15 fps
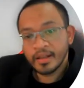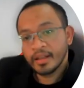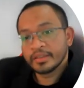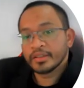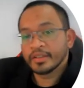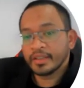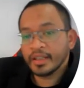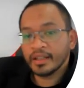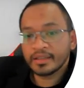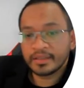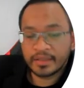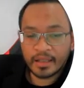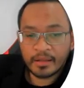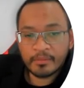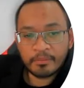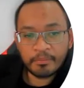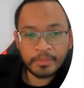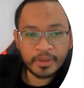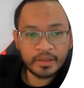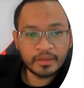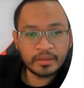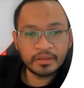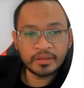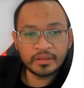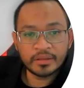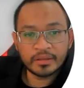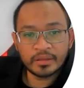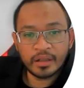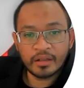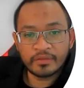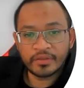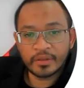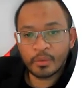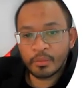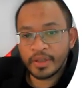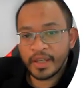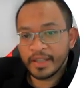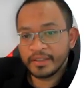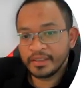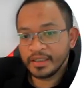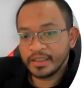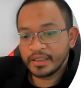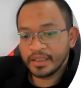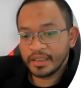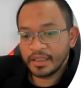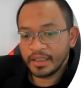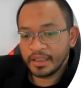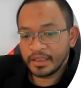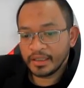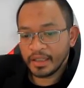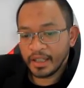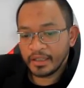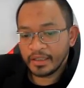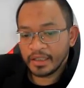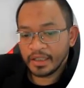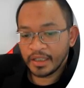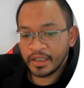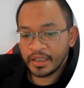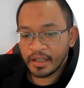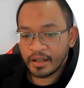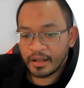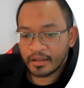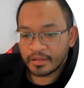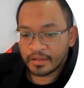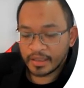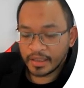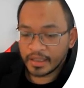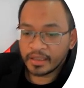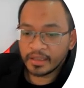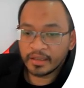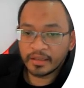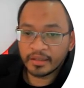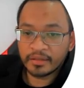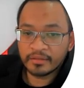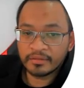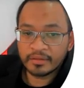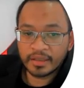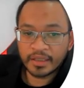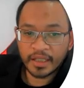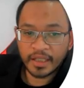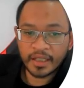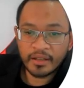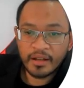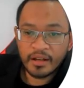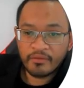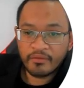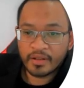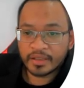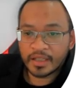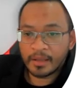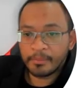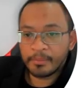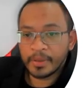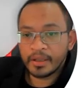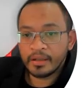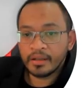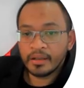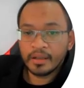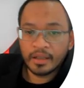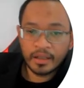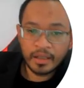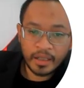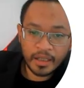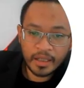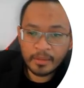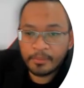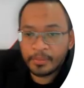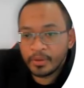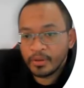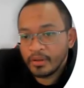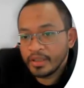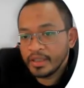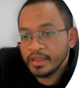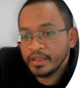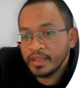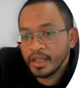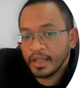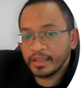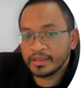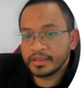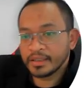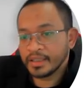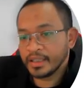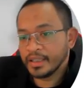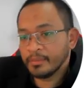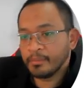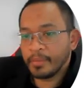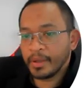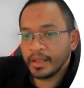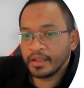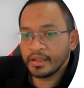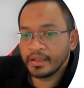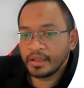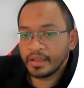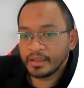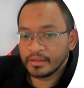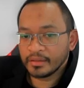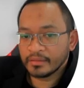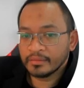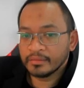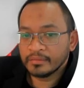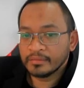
So the example of a weak entity in NERD. Okay, for example, employee has dependent.